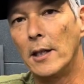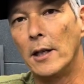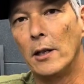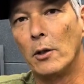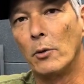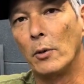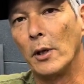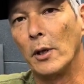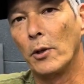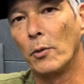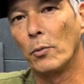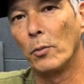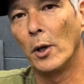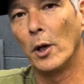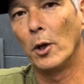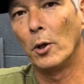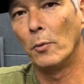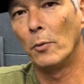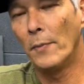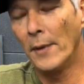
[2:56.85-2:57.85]
degree
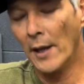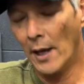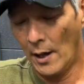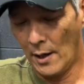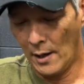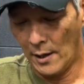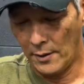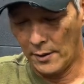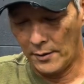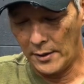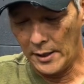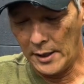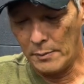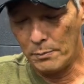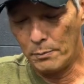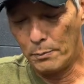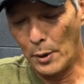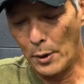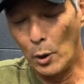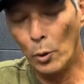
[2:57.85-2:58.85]
throw. The
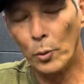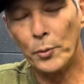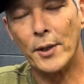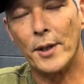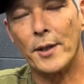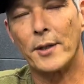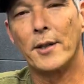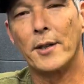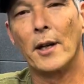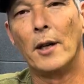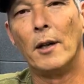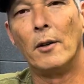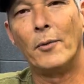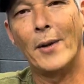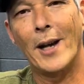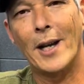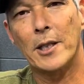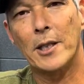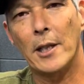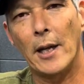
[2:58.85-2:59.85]
bolt itself
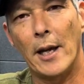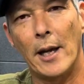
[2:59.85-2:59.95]
actually